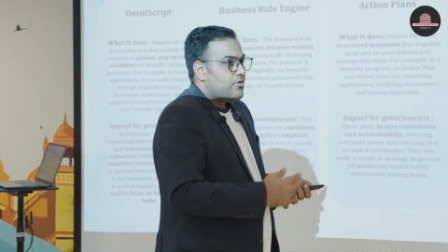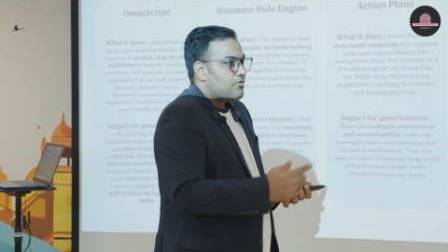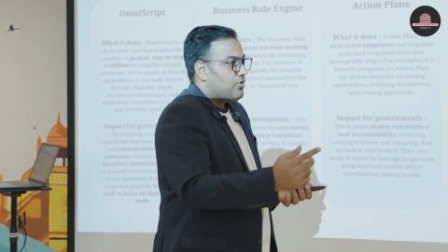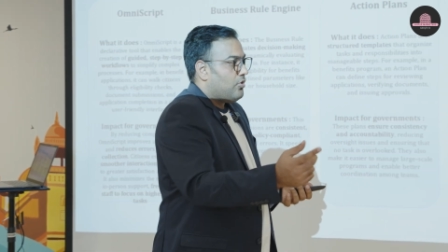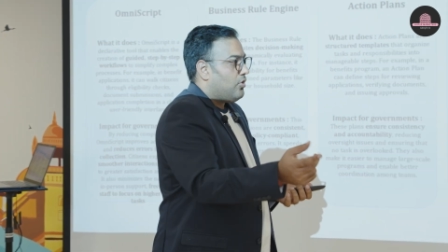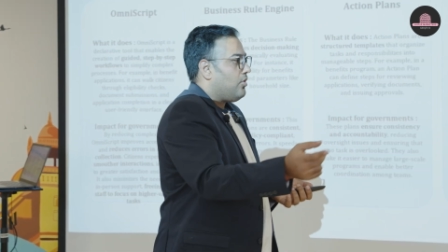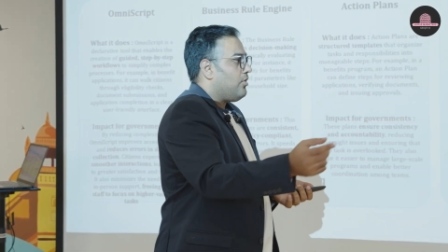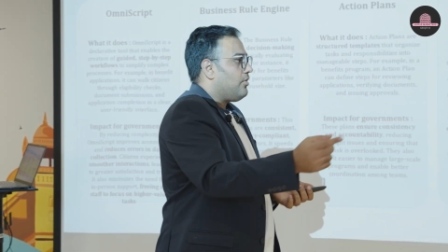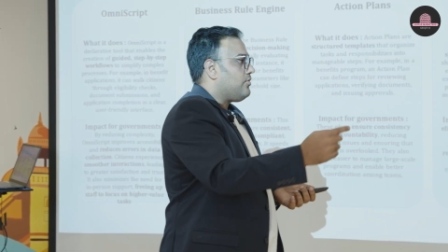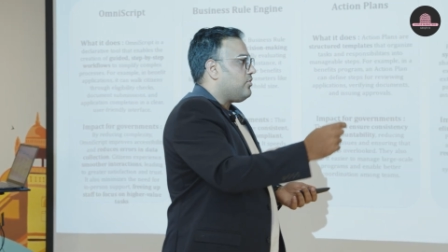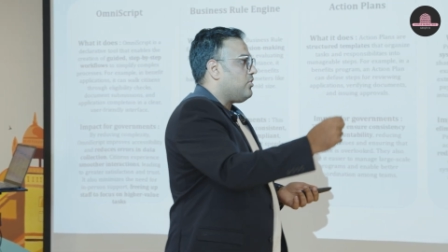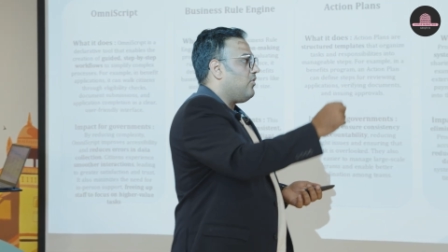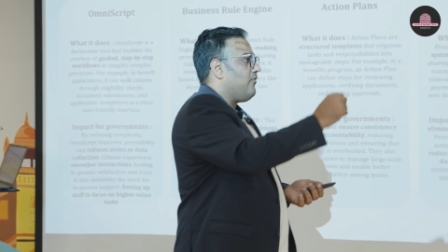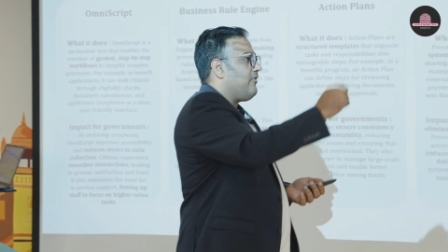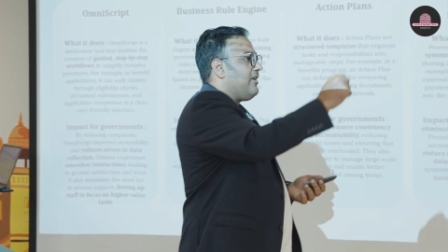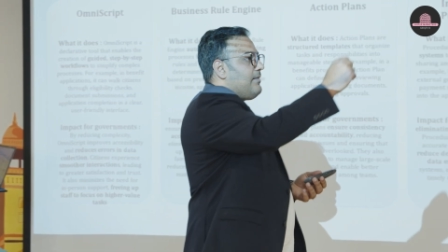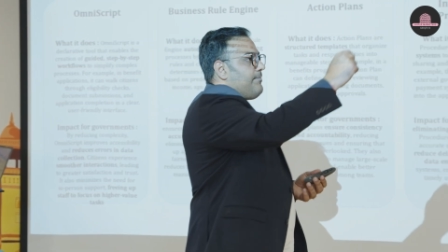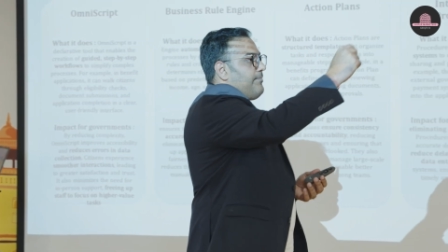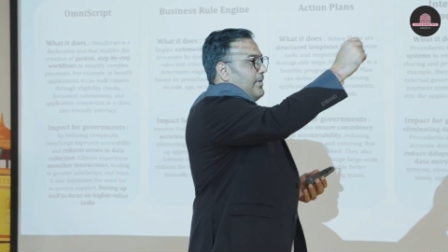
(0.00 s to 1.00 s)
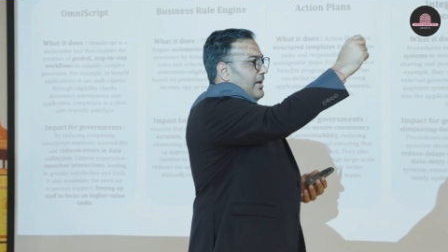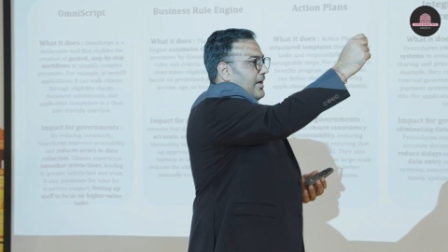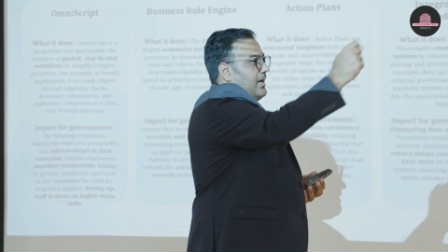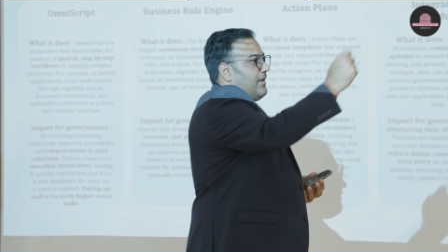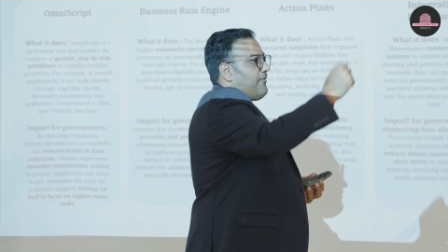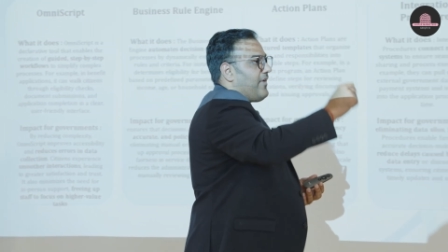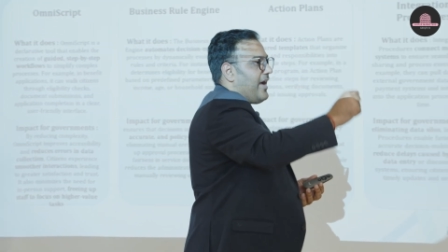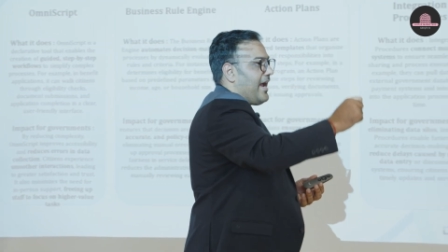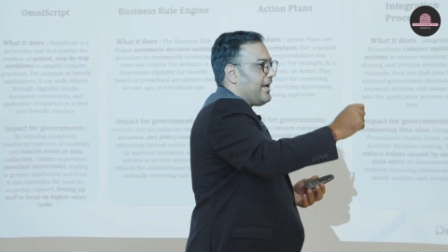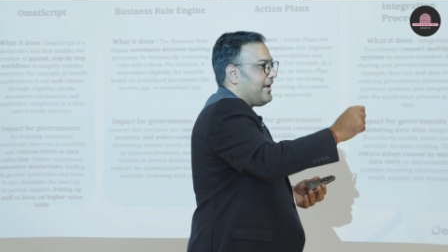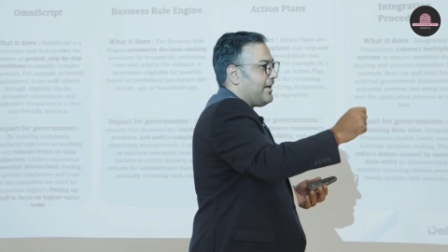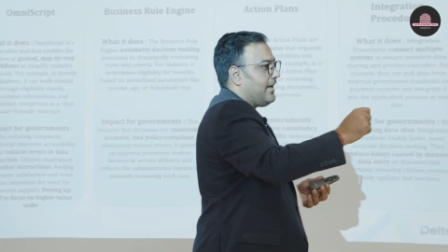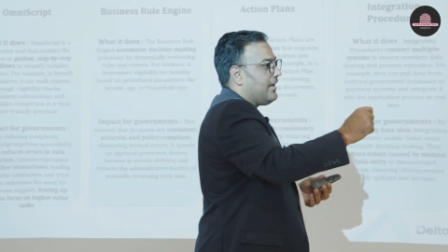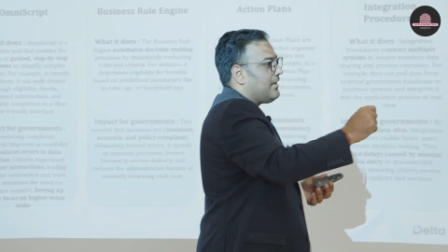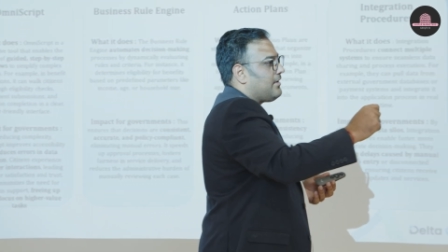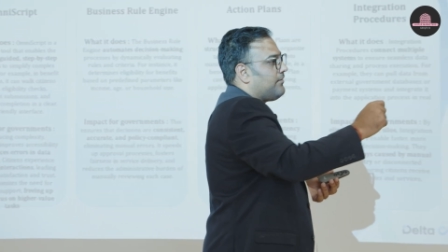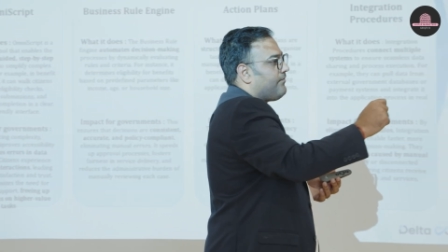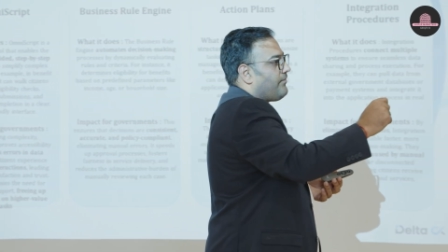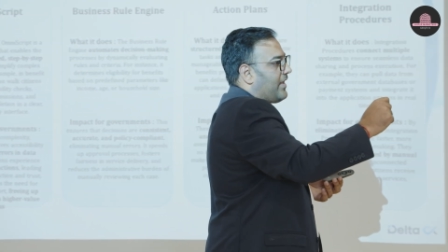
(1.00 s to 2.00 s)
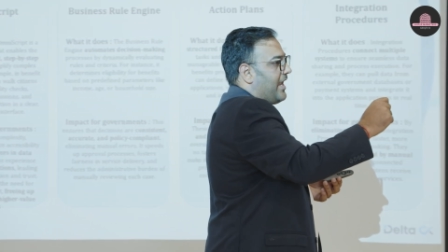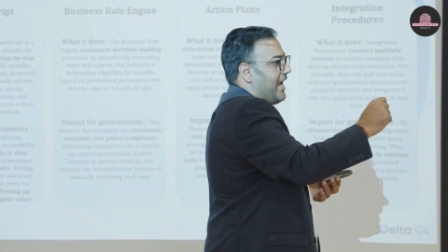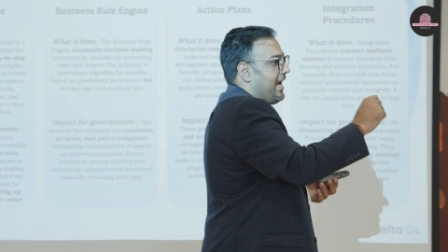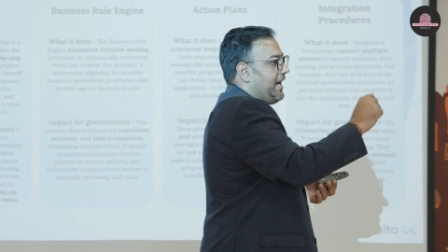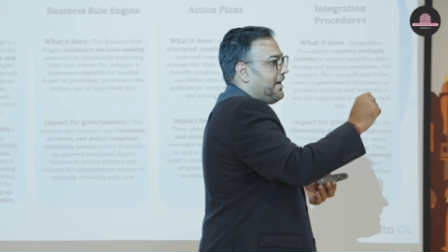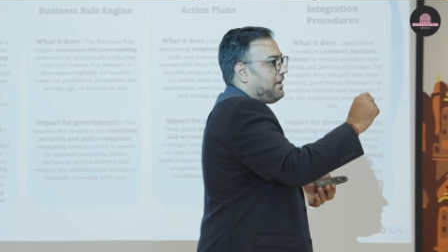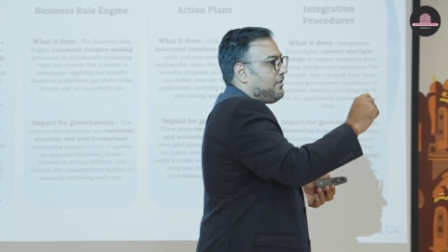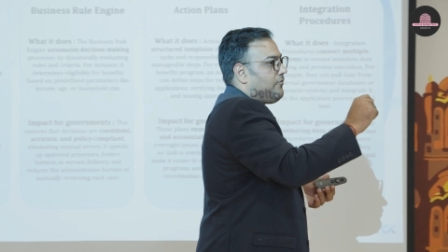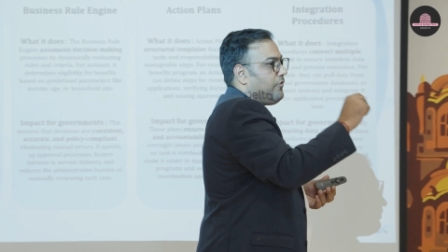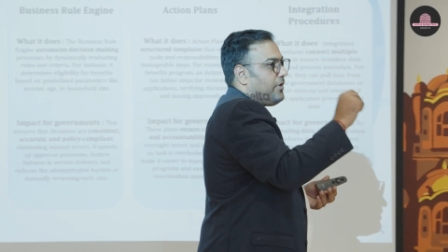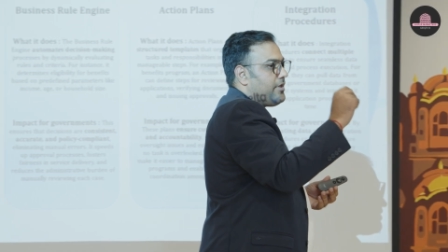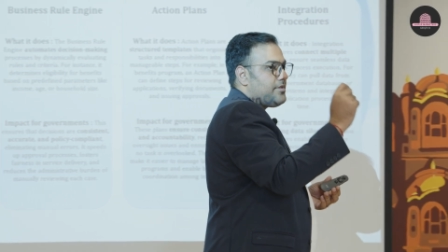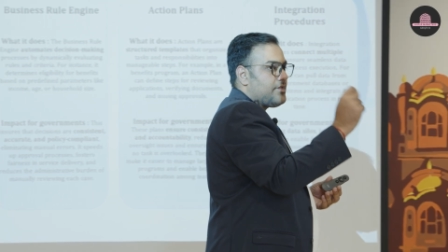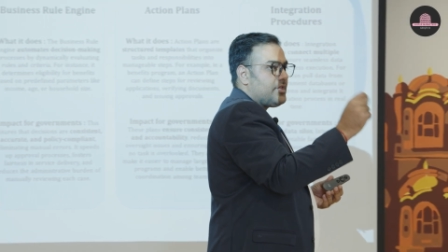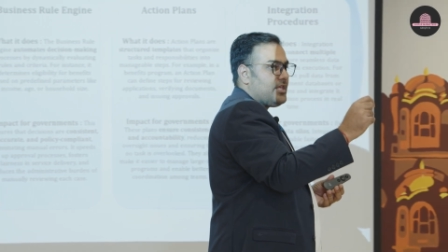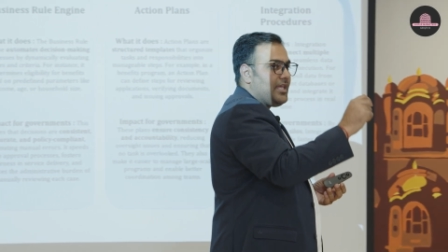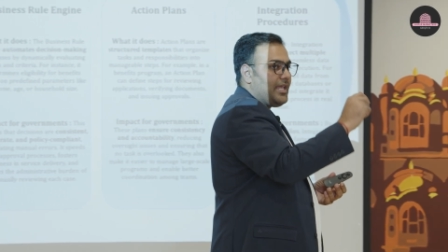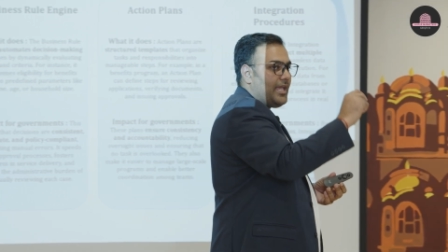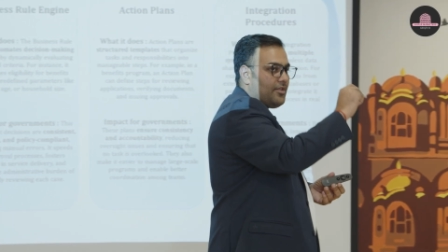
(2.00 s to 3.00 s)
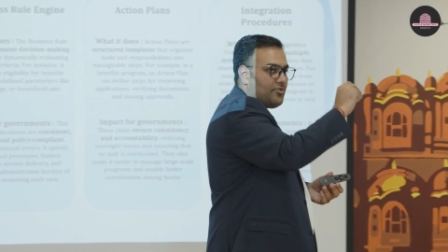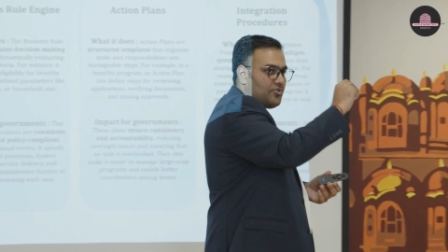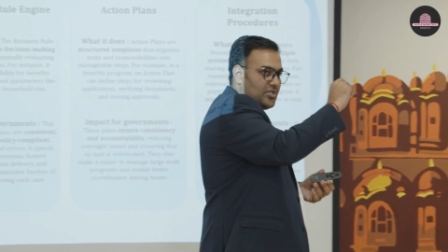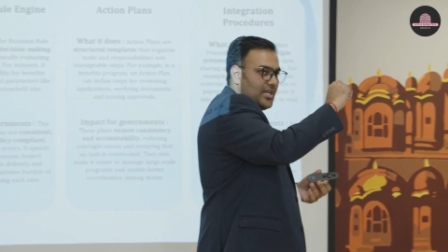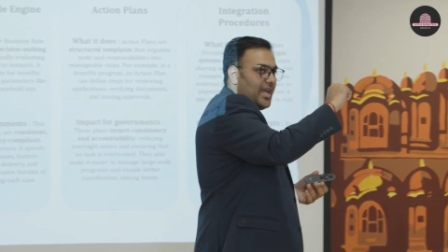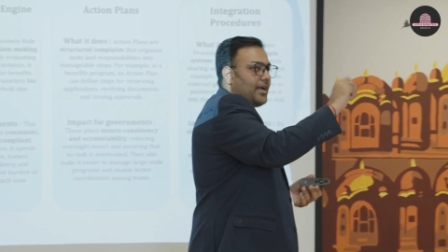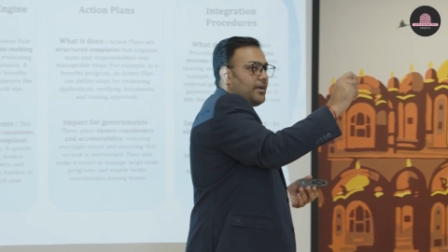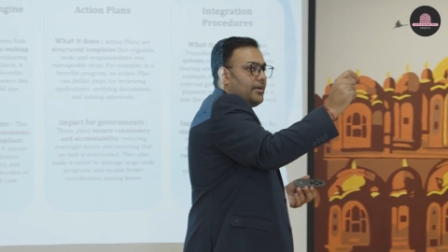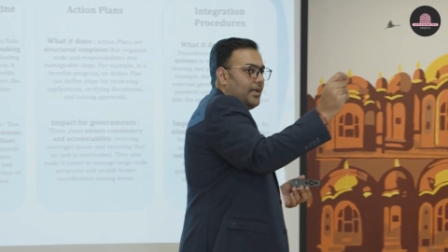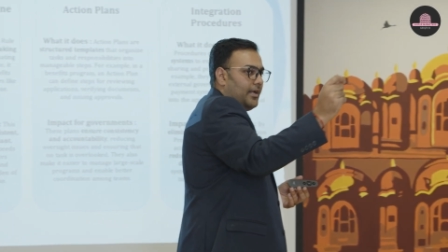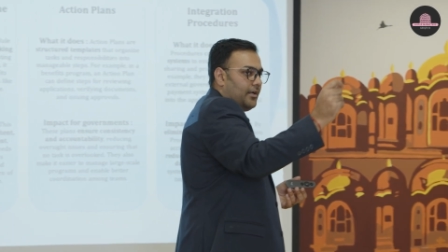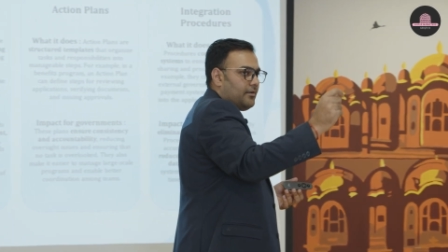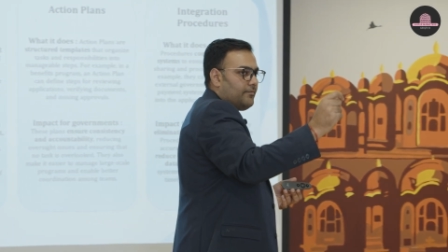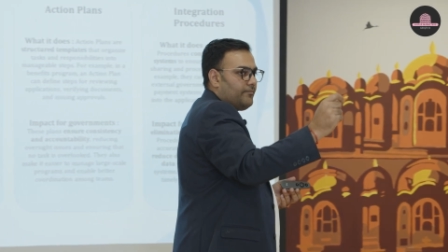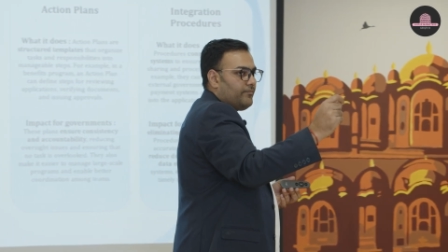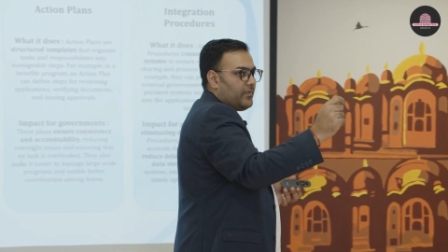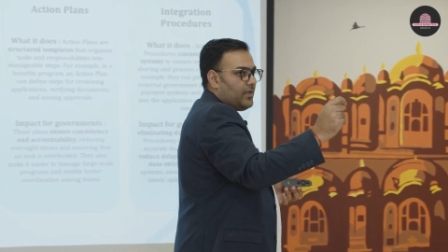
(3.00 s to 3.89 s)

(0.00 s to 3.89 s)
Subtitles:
So you will predefine it, and once he has checked it,